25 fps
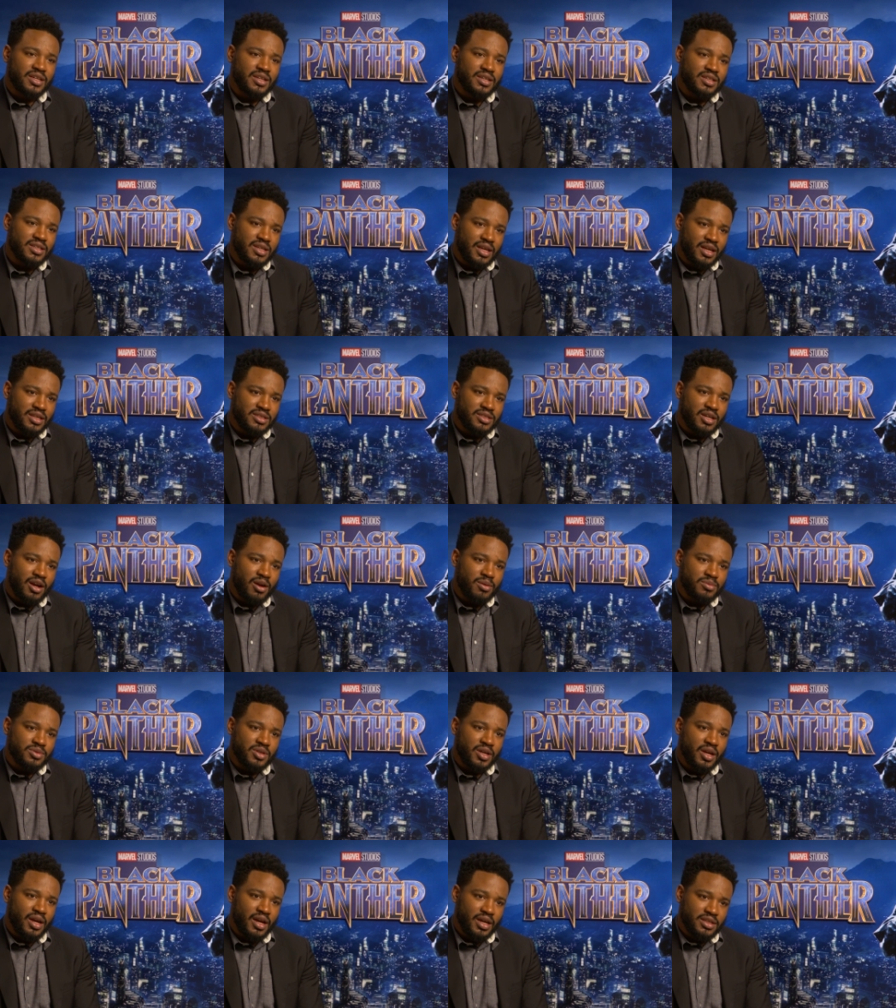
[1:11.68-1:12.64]
in, in
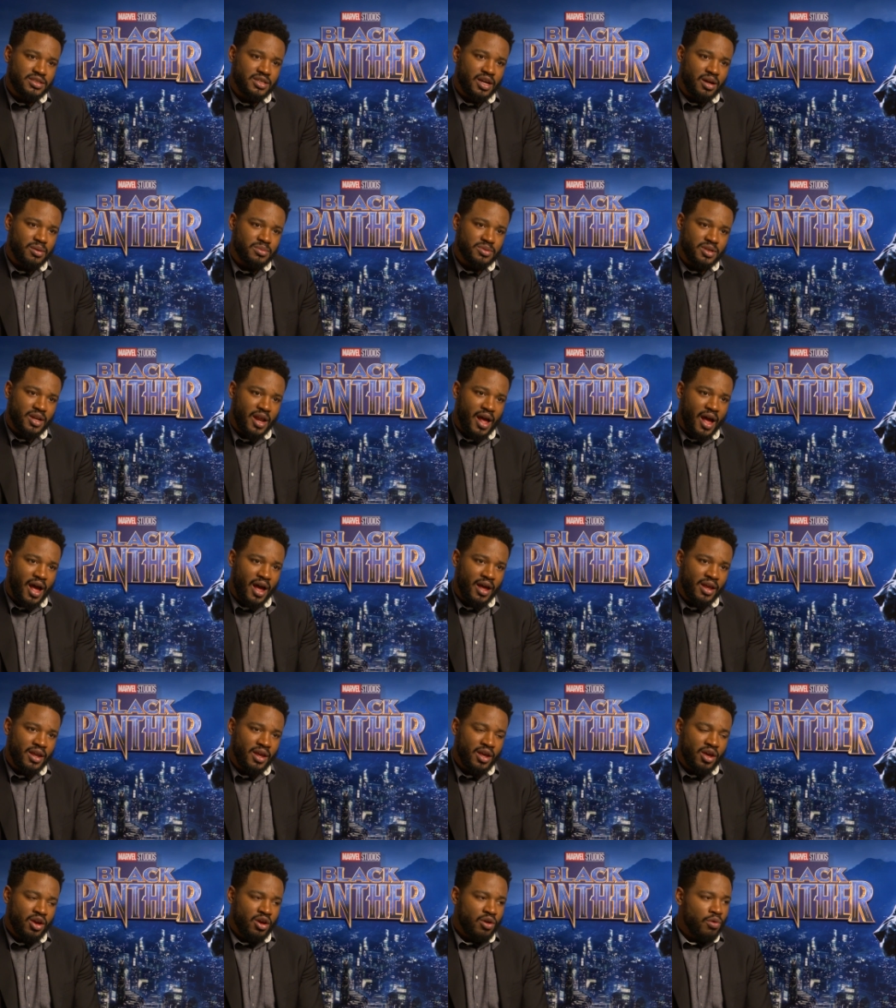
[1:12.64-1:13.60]
terms of, in terms of that.